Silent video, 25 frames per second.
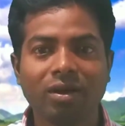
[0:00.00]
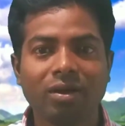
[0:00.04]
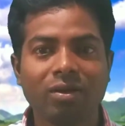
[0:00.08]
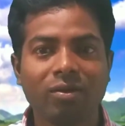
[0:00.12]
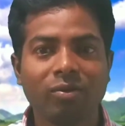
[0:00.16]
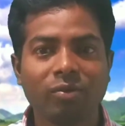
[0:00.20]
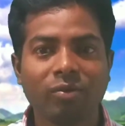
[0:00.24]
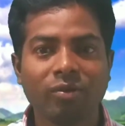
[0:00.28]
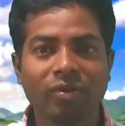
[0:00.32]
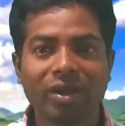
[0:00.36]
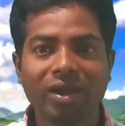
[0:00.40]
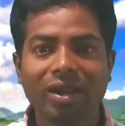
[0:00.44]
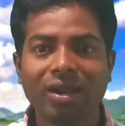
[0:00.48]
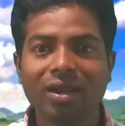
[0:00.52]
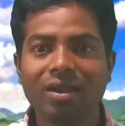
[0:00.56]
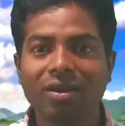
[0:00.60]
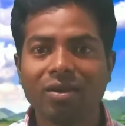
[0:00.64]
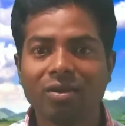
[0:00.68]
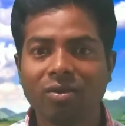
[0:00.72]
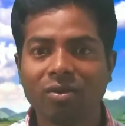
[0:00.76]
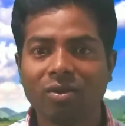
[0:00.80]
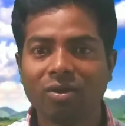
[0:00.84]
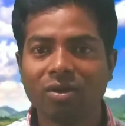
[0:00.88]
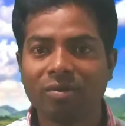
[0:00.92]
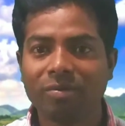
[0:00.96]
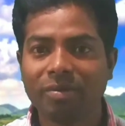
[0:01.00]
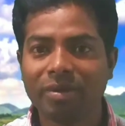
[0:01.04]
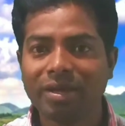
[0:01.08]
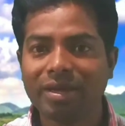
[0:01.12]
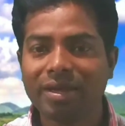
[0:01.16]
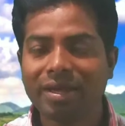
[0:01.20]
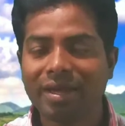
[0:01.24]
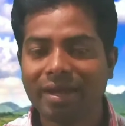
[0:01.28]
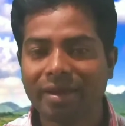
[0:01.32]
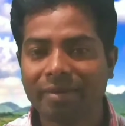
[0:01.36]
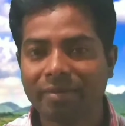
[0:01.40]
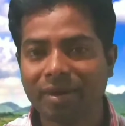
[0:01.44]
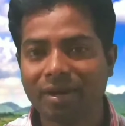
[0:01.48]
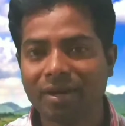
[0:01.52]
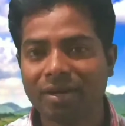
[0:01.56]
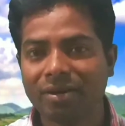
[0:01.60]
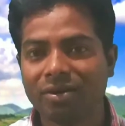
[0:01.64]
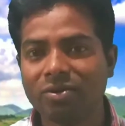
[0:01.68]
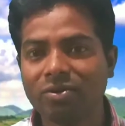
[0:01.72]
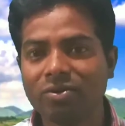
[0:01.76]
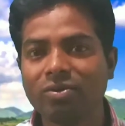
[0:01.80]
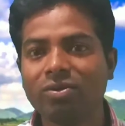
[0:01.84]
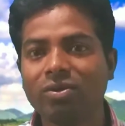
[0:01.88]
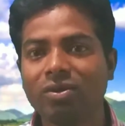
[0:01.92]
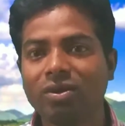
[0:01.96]
we will not be able
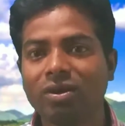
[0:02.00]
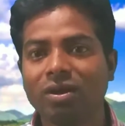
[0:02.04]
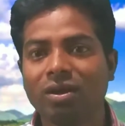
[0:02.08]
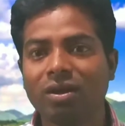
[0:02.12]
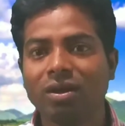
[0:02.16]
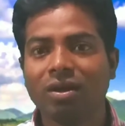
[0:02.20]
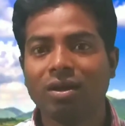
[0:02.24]
to